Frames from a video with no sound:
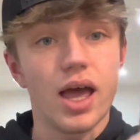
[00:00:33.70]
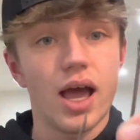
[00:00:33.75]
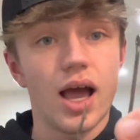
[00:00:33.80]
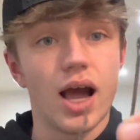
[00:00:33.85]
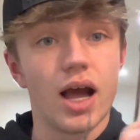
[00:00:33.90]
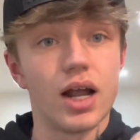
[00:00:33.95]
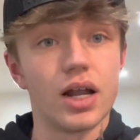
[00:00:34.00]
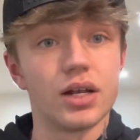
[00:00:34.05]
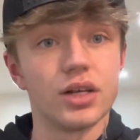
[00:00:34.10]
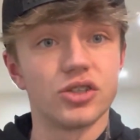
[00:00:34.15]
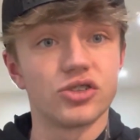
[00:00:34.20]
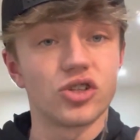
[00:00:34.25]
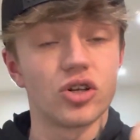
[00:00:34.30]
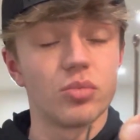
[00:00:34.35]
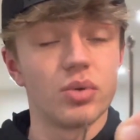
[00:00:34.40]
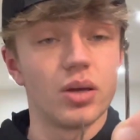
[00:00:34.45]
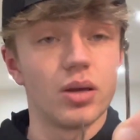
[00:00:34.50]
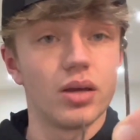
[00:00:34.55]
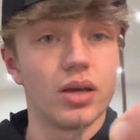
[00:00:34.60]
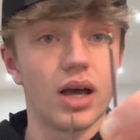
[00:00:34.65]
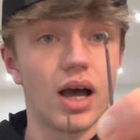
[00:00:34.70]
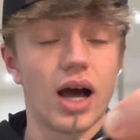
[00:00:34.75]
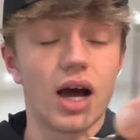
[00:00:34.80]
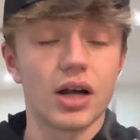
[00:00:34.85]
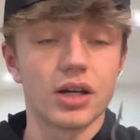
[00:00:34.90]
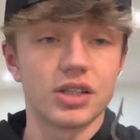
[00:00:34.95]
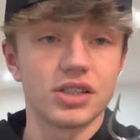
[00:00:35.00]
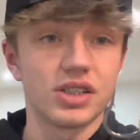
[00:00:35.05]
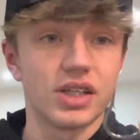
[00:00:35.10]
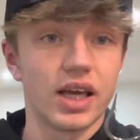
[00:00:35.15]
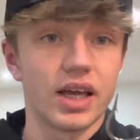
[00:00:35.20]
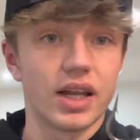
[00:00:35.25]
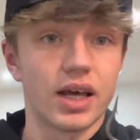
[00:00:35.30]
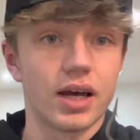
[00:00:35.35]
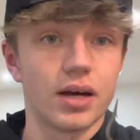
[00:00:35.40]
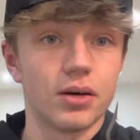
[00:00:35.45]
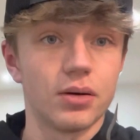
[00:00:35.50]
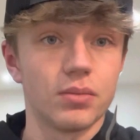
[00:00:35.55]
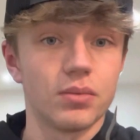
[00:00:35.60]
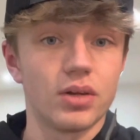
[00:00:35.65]
and it's going to be harder to get
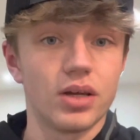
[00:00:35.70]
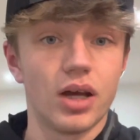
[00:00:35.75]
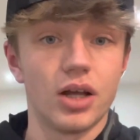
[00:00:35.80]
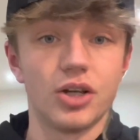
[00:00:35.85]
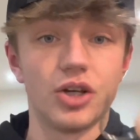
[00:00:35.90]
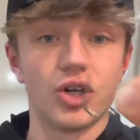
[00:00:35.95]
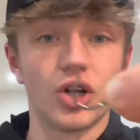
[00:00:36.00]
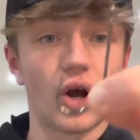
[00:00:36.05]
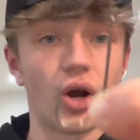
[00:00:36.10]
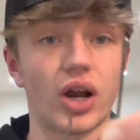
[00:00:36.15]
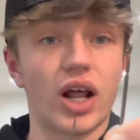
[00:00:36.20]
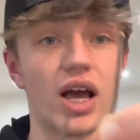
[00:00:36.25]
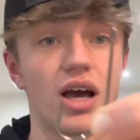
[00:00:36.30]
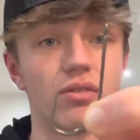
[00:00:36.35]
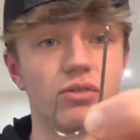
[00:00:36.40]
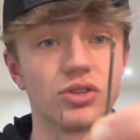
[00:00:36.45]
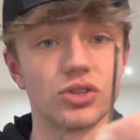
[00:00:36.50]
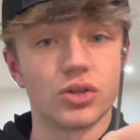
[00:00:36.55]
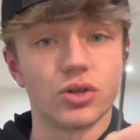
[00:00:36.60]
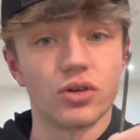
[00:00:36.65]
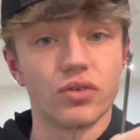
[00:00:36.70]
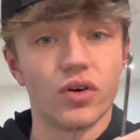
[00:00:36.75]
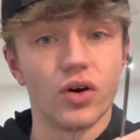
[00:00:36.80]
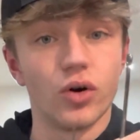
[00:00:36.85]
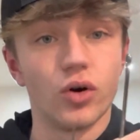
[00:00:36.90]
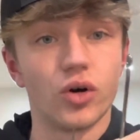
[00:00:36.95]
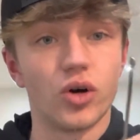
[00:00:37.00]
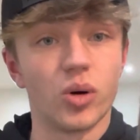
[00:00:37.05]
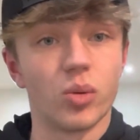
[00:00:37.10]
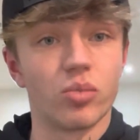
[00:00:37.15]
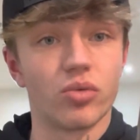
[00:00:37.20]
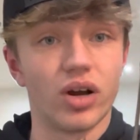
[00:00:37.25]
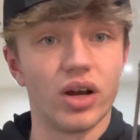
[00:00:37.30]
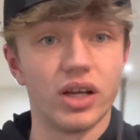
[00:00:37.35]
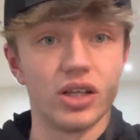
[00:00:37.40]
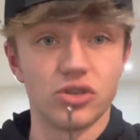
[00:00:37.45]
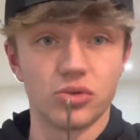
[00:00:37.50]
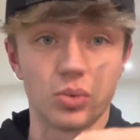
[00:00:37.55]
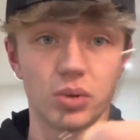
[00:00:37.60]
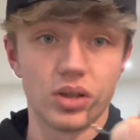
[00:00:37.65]
out and you're not going to have as good of a hookup
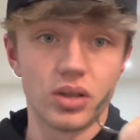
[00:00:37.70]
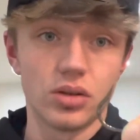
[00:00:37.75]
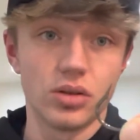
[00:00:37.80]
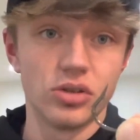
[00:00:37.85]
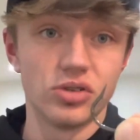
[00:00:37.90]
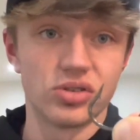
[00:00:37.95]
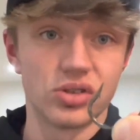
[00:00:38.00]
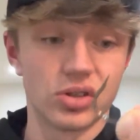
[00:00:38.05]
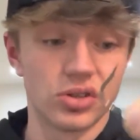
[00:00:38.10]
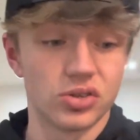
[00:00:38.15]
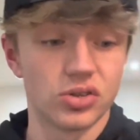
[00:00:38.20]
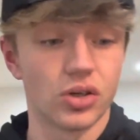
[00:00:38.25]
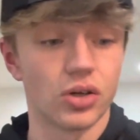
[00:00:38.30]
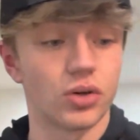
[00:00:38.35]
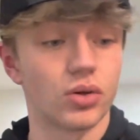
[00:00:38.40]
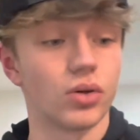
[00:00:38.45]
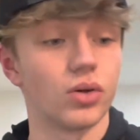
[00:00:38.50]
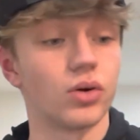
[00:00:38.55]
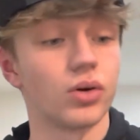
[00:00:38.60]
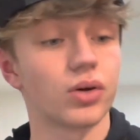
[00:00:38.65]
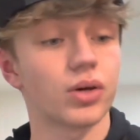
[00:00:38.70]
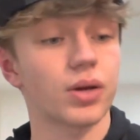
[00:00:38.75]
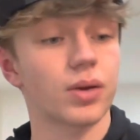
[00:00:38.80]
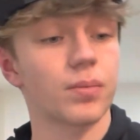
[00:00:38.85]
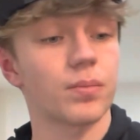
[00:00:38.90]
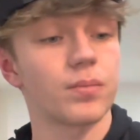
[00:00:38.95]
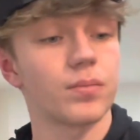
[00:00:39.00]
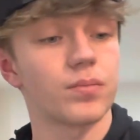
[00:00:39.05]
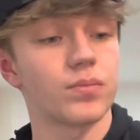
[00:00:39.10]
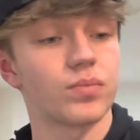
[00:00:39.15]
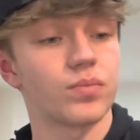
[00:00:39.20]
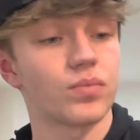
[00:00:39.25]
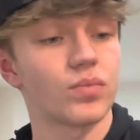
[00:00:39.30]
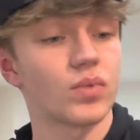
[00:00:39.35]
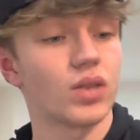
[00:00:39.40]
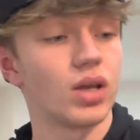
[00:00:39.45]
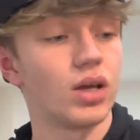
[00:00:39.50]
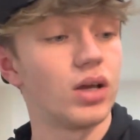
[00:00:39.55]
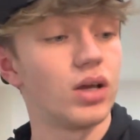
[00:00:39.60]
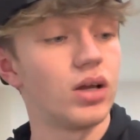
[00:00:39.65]
rate as with using a circle hook.
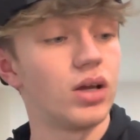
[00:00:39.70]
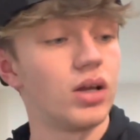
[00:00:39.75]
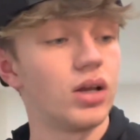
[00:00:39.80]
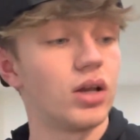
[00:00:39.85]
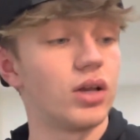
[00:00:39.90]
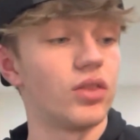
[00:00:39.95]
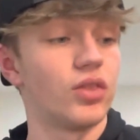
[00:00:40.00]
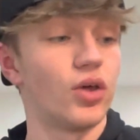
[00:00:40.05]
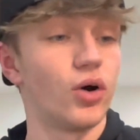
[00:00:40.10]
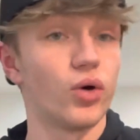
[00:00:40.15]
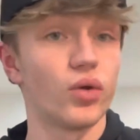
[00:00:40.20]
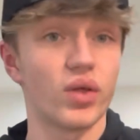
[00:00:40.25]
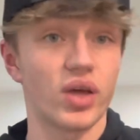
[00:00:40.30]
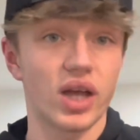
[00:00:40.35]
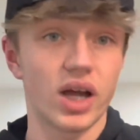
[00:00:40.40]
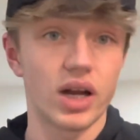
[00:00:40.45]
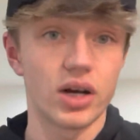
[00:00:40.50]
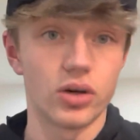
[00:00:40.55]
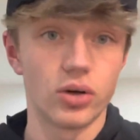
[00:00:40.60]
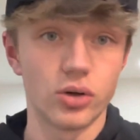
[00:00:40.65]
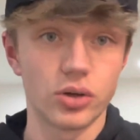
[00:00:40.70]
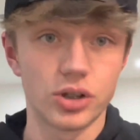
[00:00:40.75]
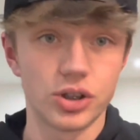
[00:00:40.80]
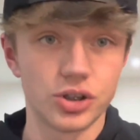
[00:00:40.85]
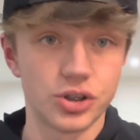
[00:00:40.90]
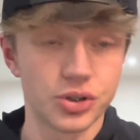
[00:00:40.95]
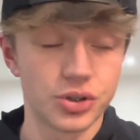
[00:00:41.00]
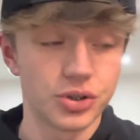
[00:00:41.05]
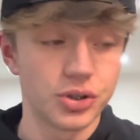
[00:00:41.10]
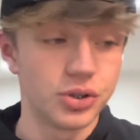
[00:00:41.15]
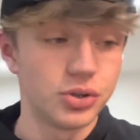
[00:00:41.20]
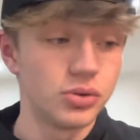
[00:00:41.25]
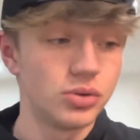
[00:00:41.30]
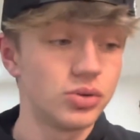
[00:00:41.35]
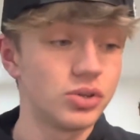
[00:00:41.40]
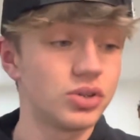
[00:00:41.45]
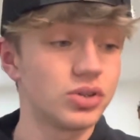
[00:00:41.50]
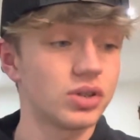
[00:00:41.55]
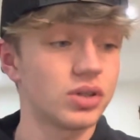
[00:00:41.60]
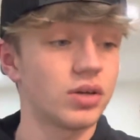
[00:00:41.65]
The other kind of hook you shouldn't
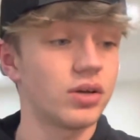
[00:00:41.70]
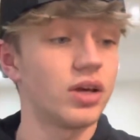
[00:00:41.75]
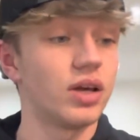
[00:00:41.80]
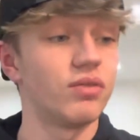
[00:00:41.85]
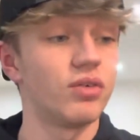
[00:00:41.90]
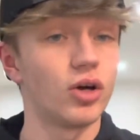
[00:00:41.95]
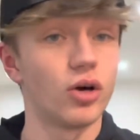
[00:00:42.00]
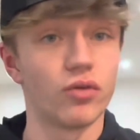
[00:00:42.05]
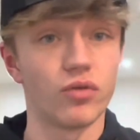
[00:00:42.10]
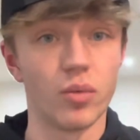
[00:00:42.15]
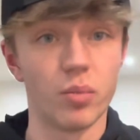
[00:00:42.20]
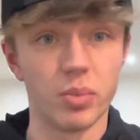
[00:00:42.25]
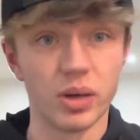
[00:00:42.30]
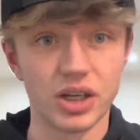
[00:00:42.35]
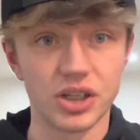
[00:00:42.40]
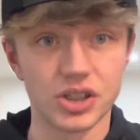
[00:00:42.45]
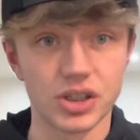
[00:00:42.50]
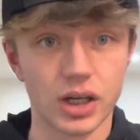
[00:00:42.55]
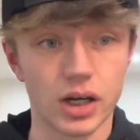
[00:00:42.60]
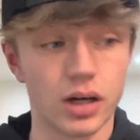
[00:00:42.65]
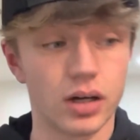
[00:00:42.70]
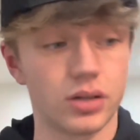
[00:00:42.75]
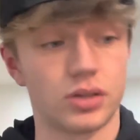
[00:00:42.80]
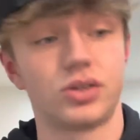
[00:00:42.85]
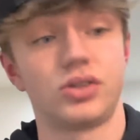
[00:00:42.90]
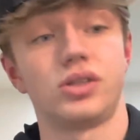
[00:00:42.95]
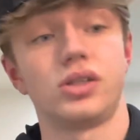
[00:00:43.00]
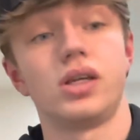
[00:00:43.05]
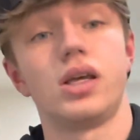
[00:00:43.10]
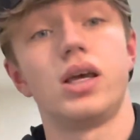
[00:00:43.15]
use if you're going for big sharks